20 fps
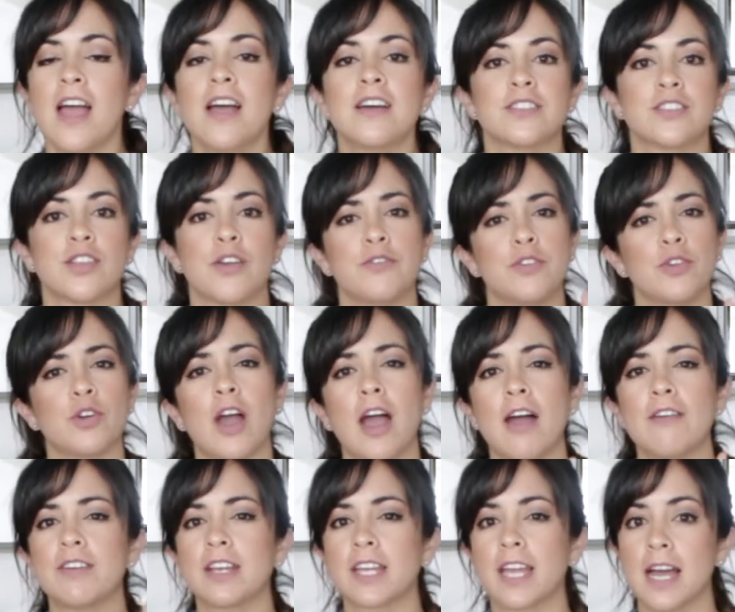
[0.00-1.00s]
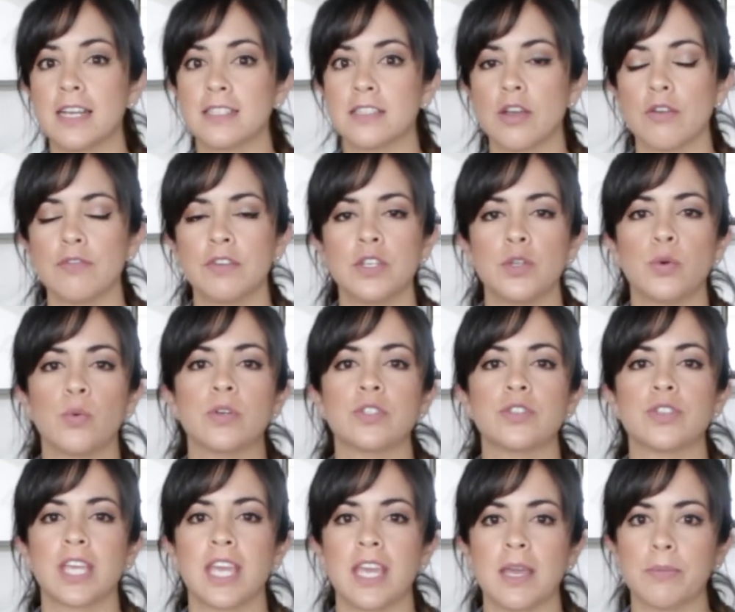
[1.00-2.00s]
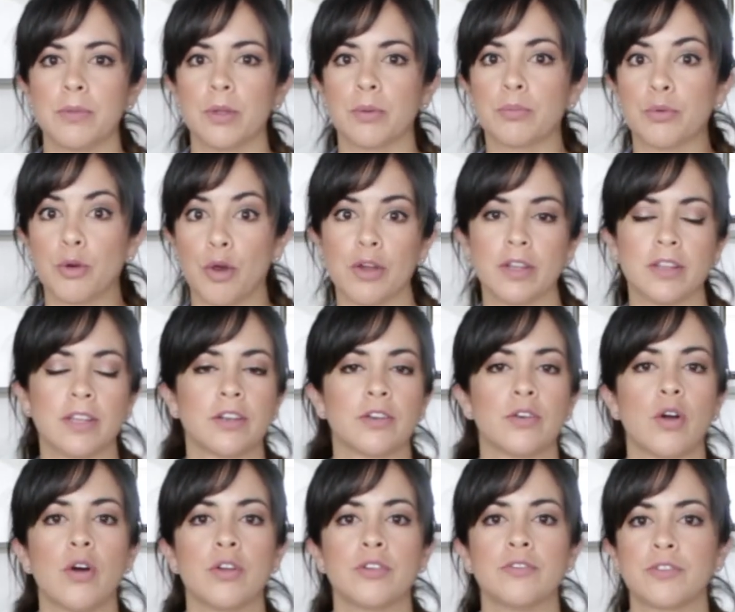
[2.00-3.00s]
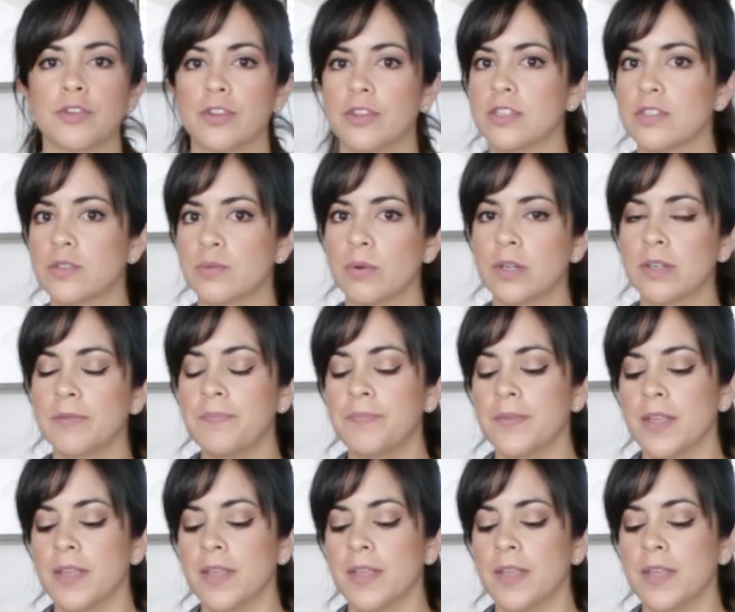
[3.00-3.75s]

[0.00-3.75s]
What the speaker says: So if you have a gas oven, you want to keep the broiler on for this one,